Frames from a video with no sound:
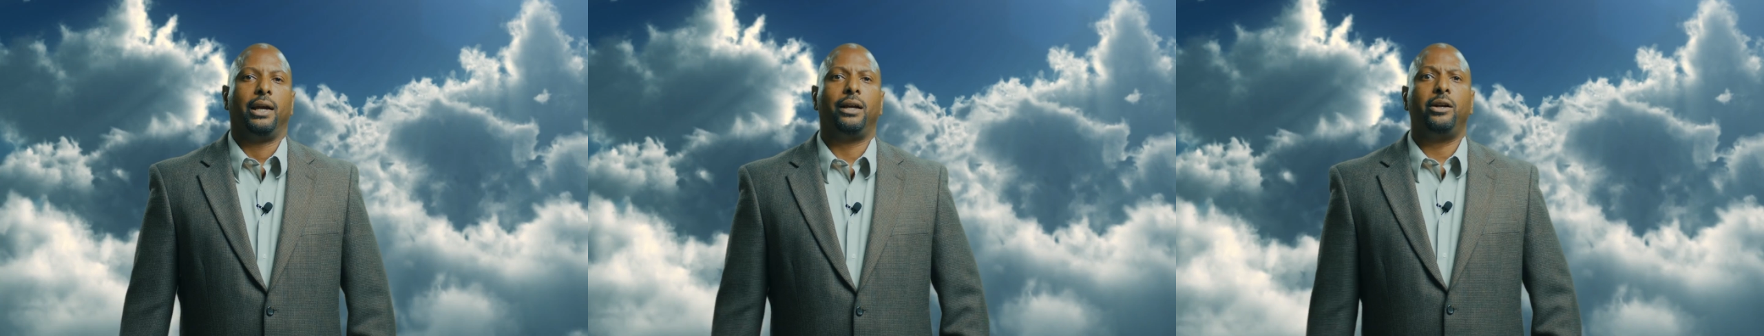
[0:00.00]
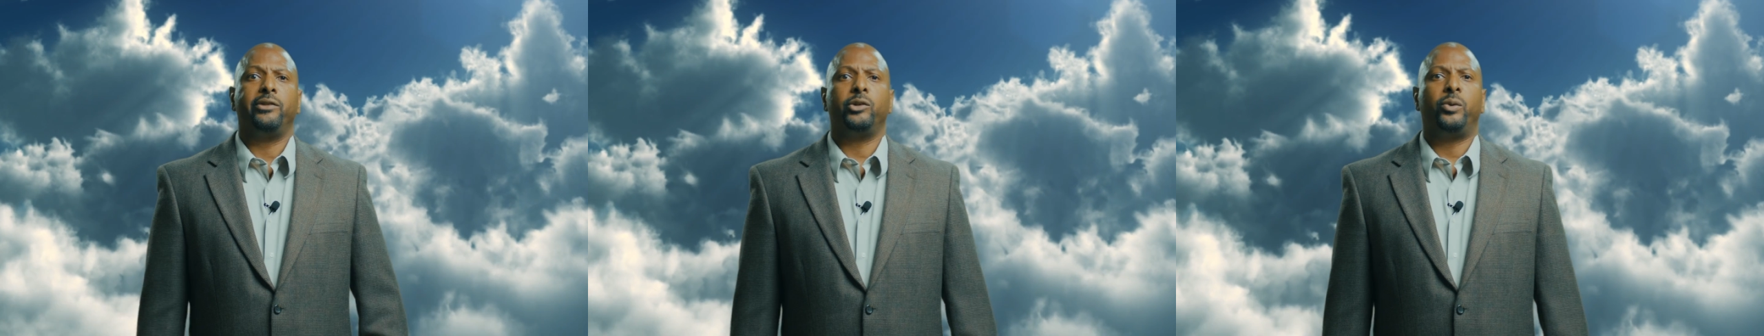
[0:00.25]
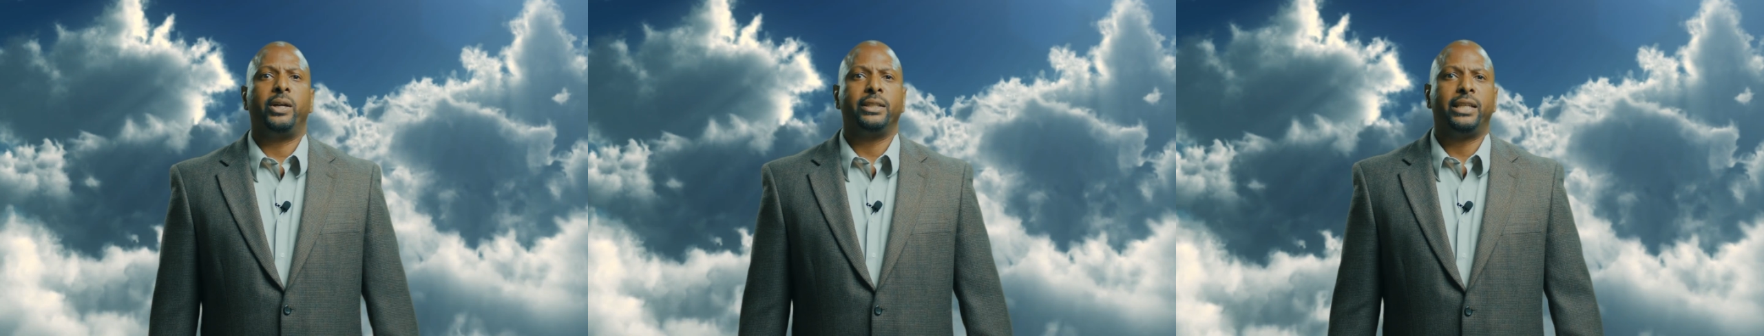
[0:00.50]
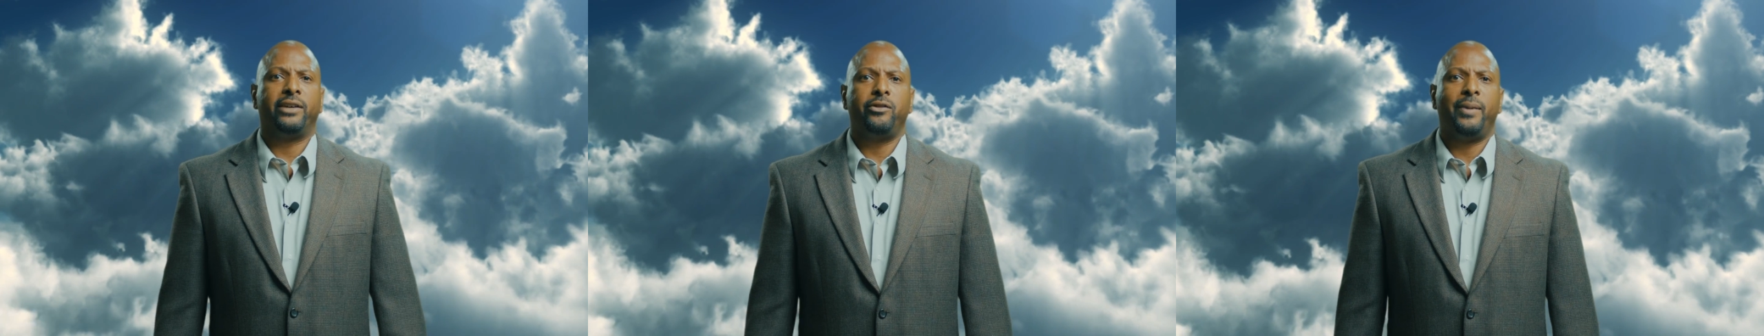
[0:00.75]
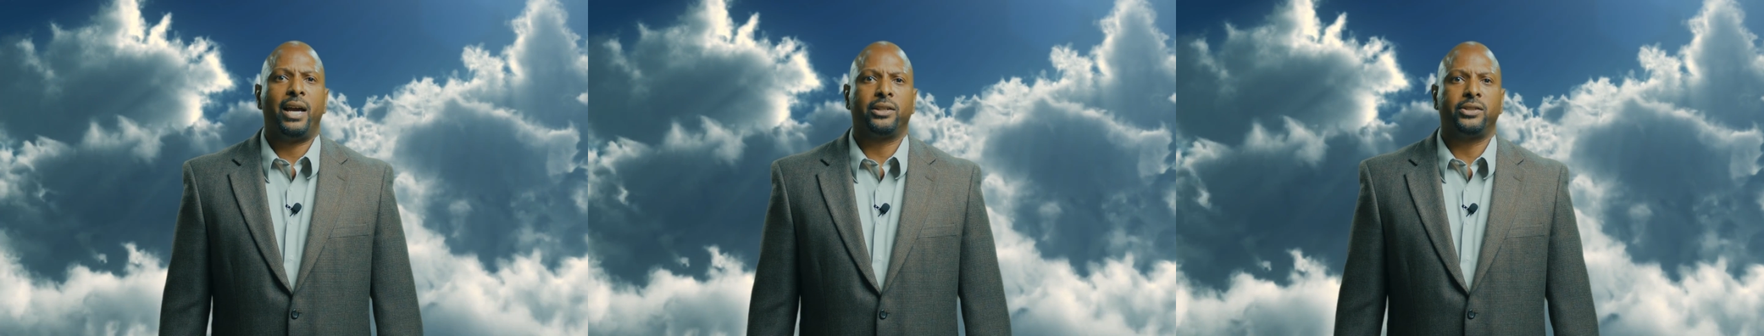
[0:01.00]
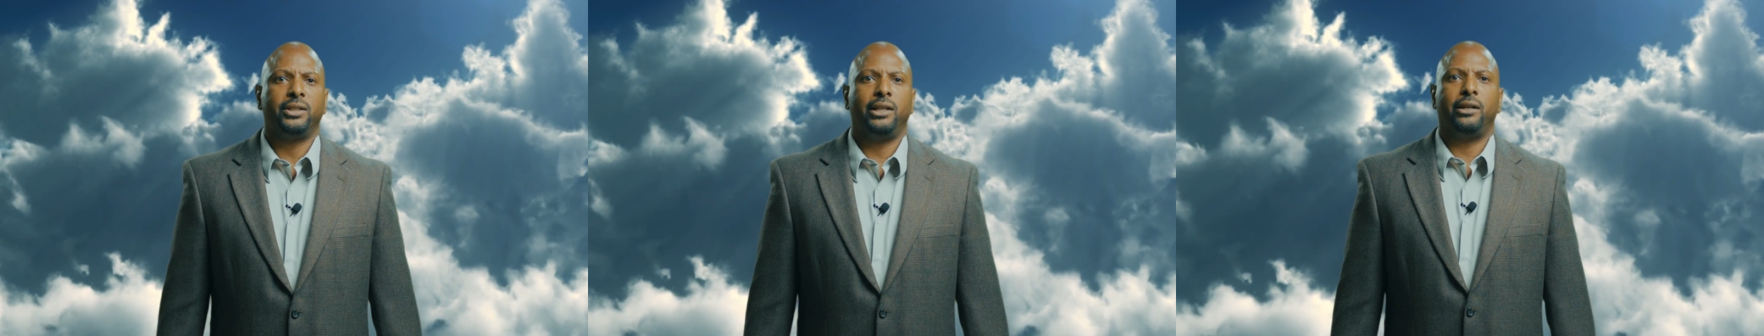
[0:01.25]
Hello, everyone. Kevin
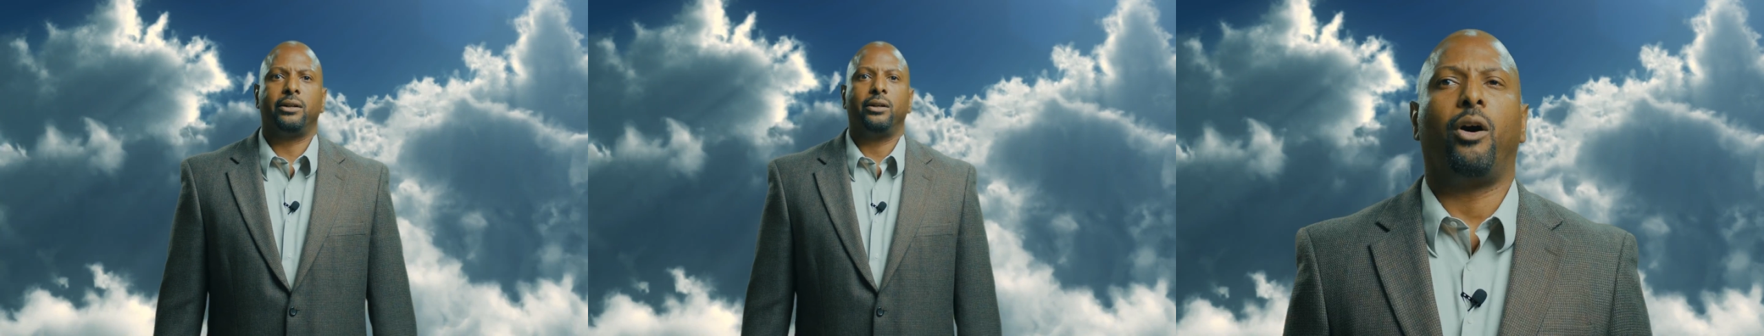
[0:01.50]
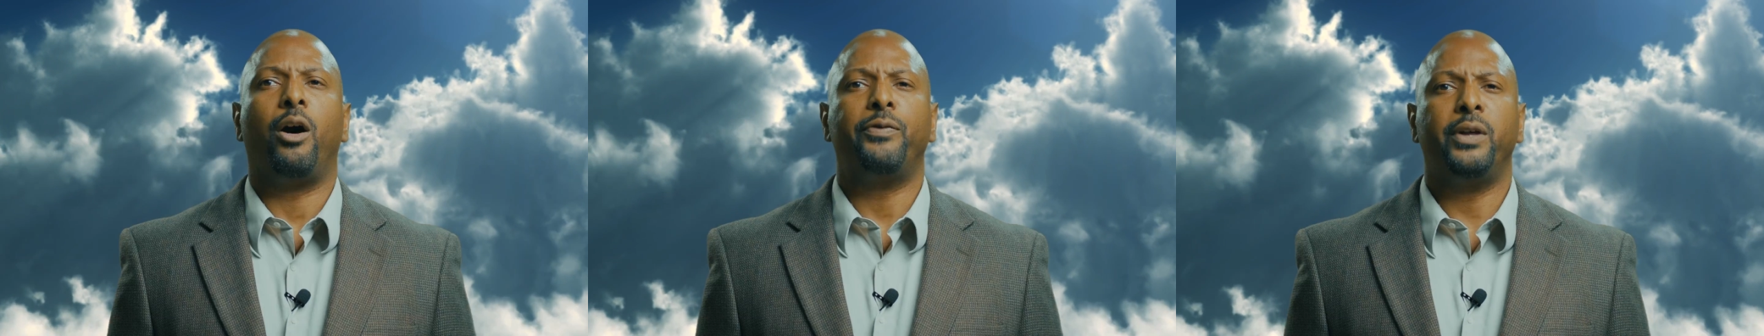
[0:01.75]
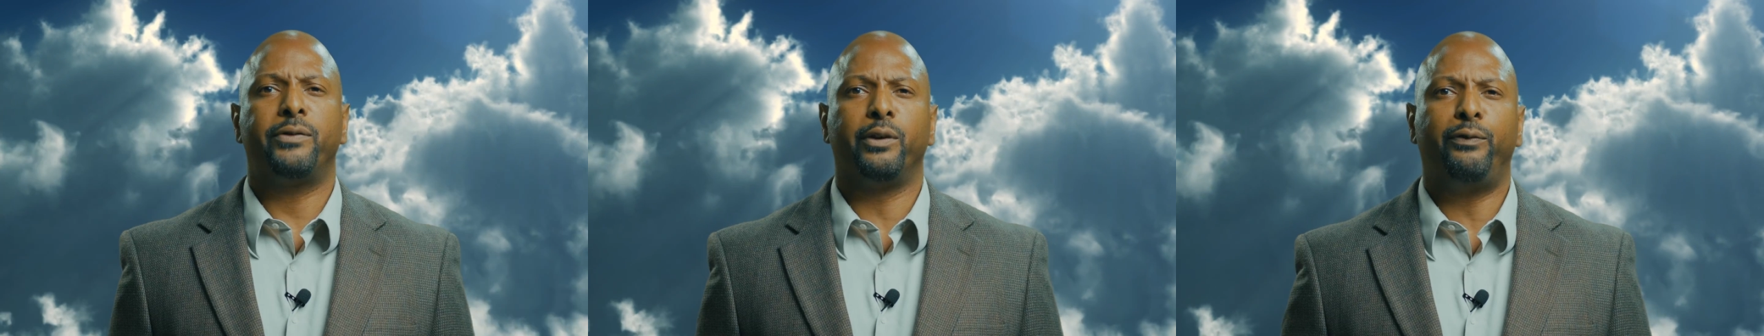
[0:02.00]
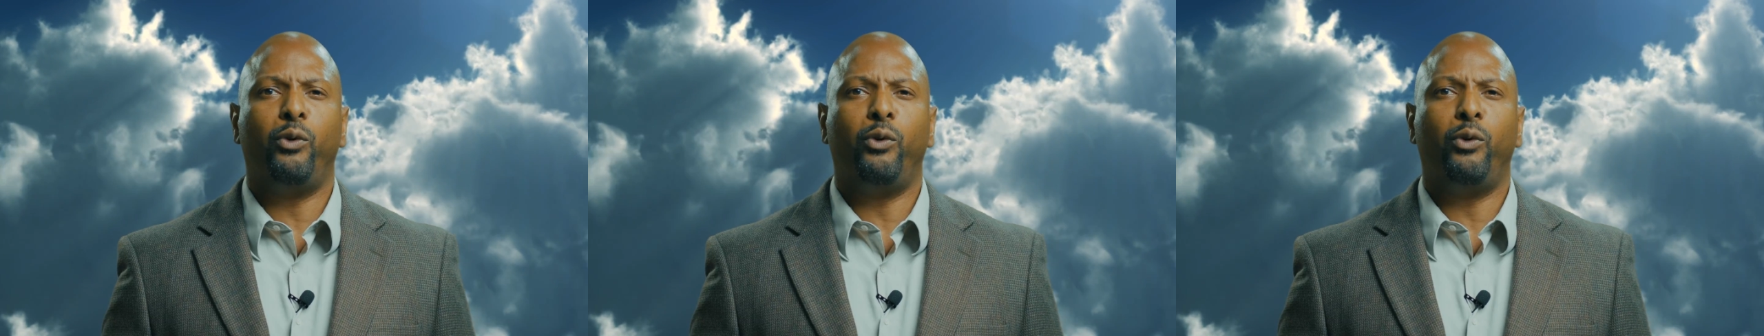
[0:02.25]
Madison here, author of the